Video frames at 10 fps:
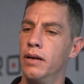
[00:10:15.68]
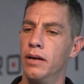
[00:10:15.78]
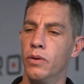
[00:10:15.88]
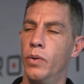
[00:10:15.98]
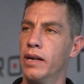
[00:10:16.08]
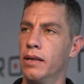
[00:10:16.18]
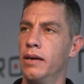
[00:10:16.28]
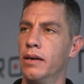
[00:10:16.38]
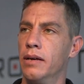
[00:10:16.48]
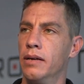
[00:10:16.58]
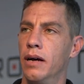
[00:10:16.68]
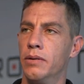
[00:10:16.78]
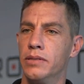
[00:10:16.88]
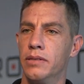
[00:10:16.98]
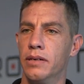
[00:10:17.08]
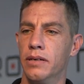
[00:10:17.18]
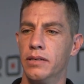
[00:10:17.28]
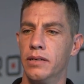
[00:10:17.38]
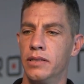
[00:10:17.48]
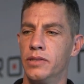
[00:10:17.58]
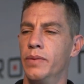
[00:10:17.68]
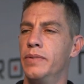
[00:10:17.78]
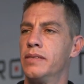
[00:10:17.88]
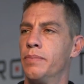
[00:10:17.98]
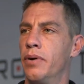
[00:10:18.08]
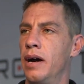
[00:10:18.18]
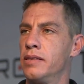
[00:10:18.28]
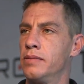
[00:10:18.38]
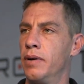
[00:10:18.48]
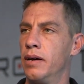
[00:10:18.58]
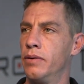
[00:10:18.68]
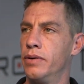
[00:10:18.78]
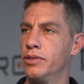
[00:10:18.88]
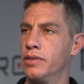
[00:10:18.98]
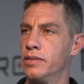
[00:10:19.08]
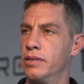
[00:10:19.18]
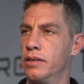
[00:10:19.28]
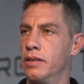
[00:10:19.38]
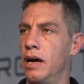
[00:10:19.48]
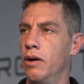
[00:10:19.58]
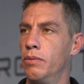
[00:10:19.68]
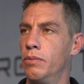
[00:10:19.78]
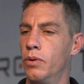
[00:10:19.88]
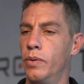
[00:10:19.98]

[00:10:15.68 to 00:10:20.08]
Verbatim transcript: uh, quickly. I was uh, extremely surprised by their interest and how